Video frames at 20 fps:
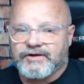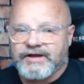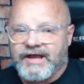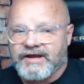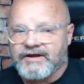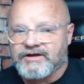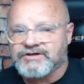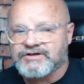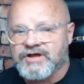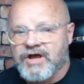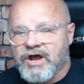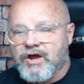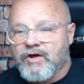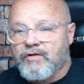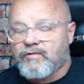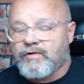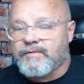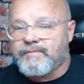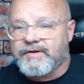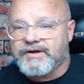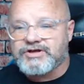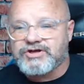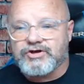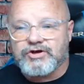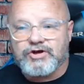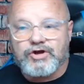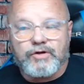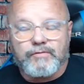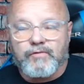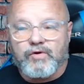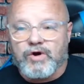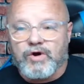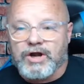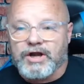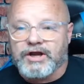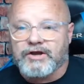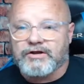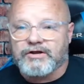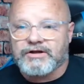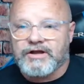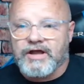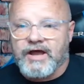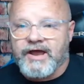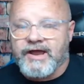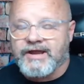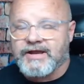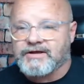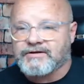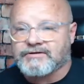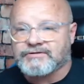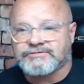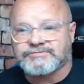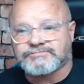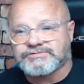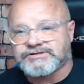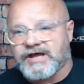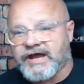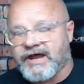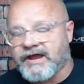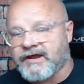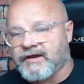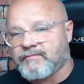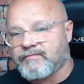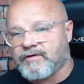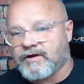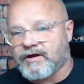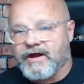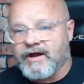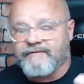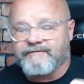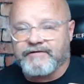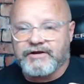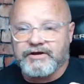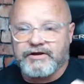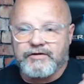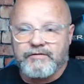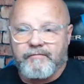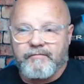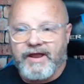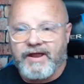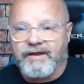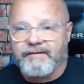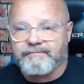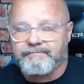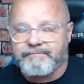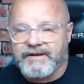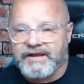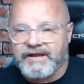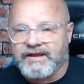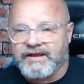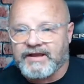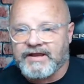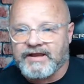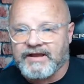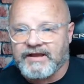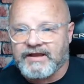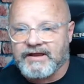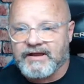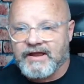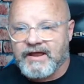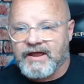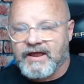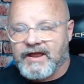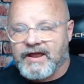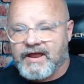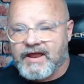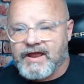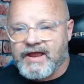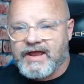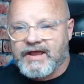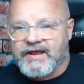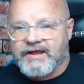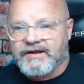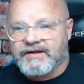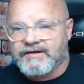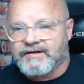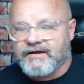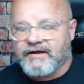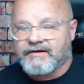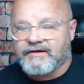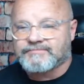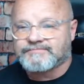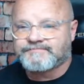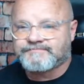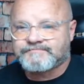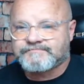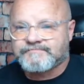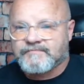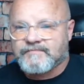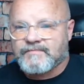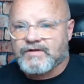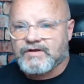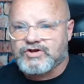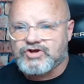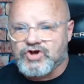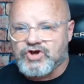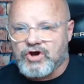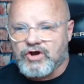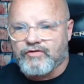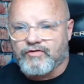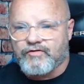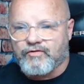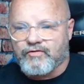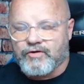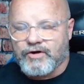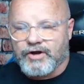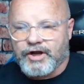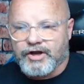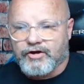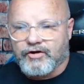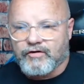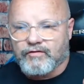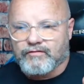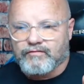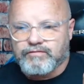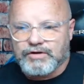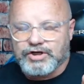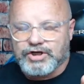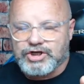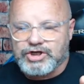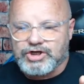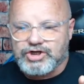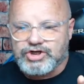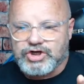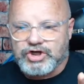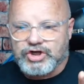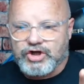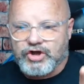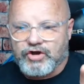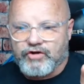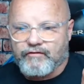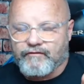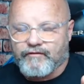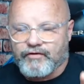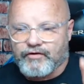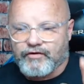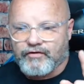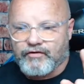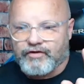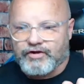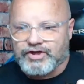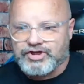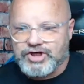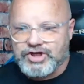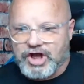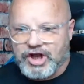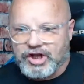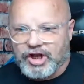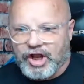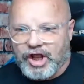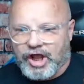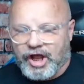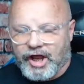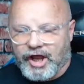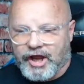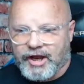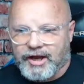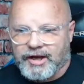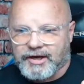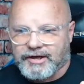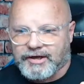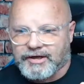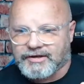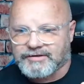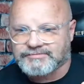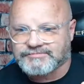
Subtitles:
Creators, we bid you good morning, good night, good day, wherever you may be. And John Thornhill, please get over the jet lag.